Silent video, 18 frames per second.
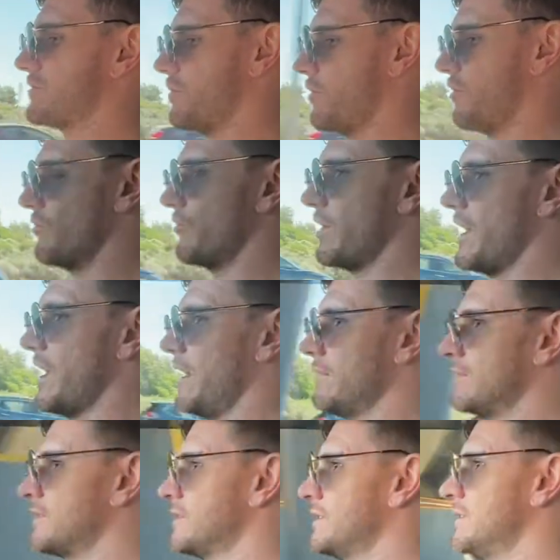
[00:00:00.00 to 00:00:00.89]
all
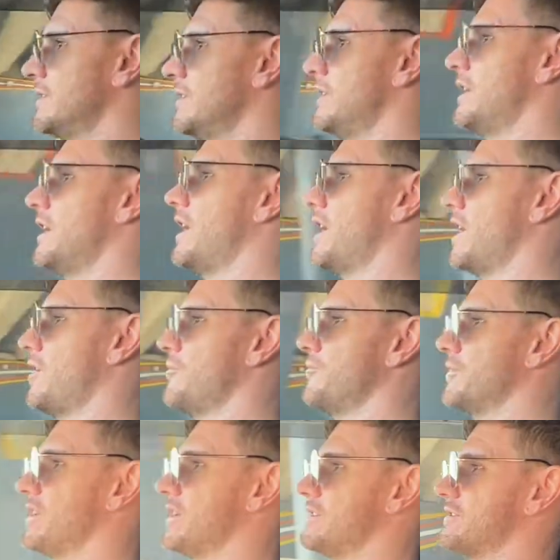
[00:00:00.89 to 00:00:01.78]
round,
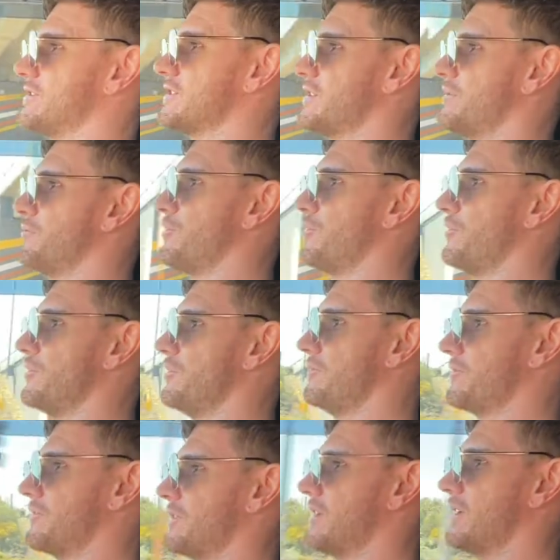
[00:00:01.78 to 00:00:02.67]
it's
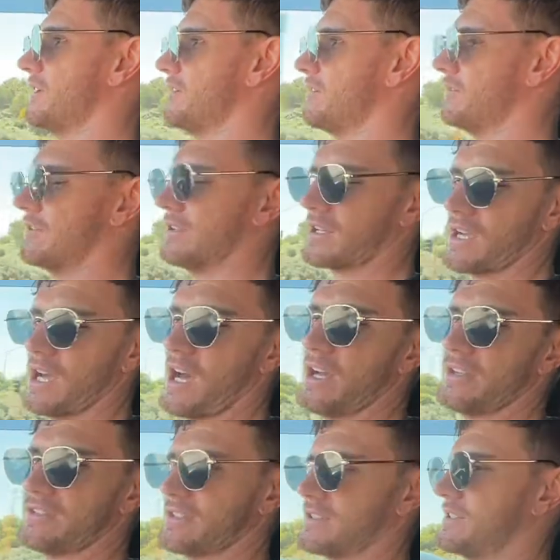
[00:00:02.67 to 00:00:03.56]
improved the
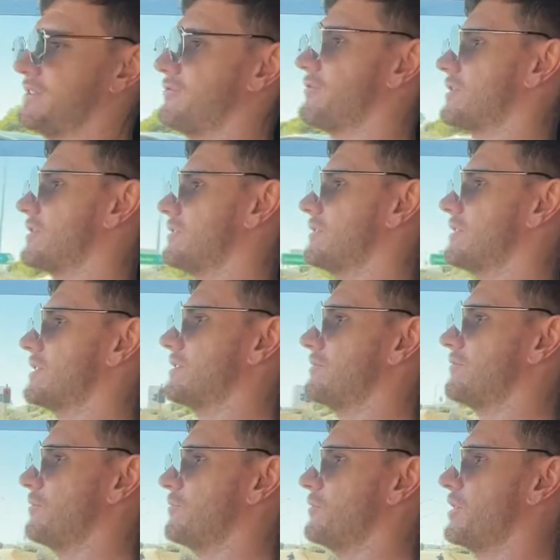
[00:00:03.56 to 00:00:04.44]
car
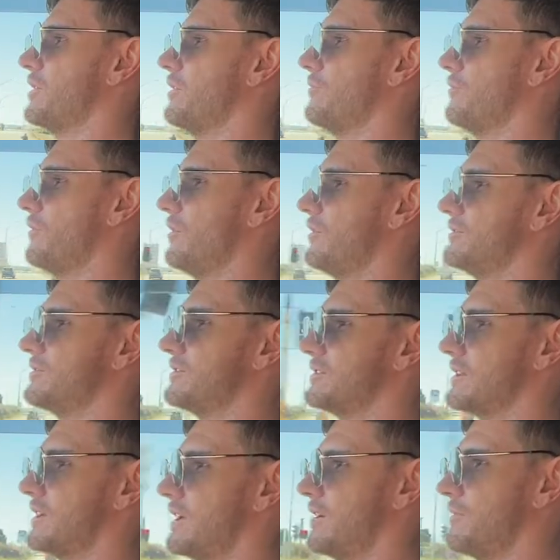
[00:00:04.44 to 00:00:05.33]
significantly from where it
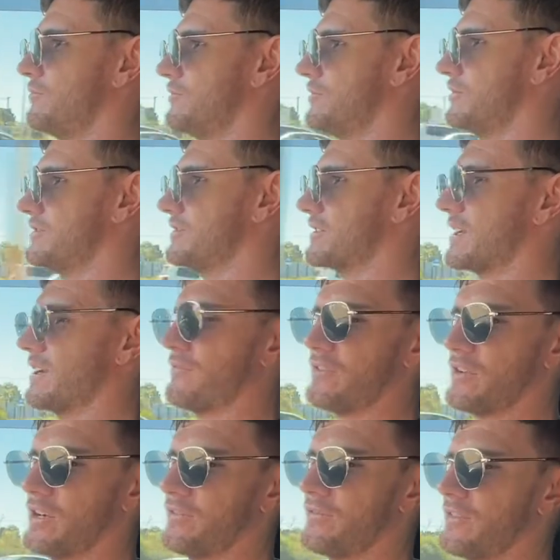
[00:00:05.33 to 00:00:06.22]
was. Used to get
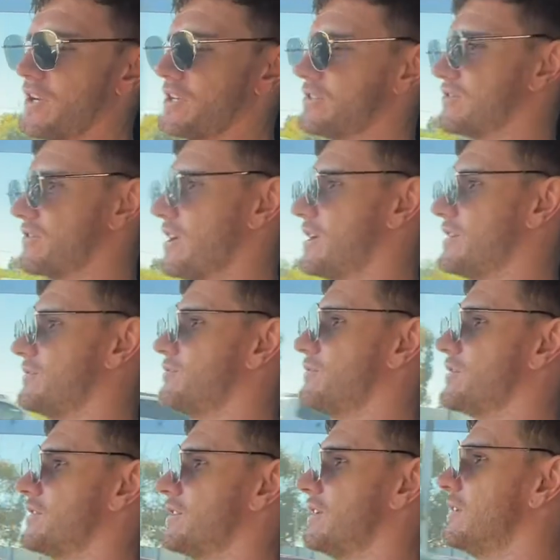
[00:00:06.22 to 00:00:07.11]
very frustrated
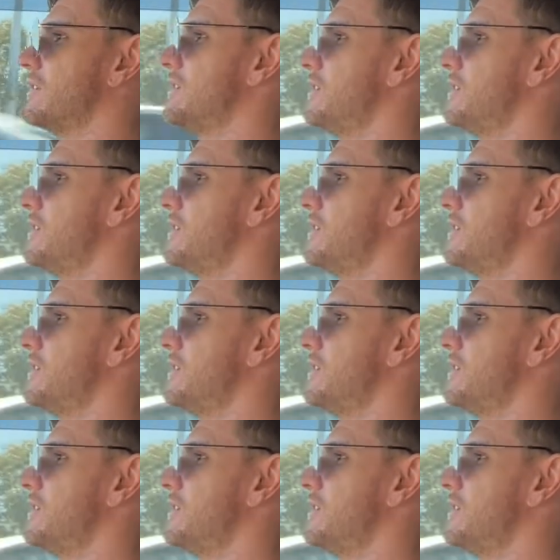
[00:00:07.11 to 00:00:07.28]
with it,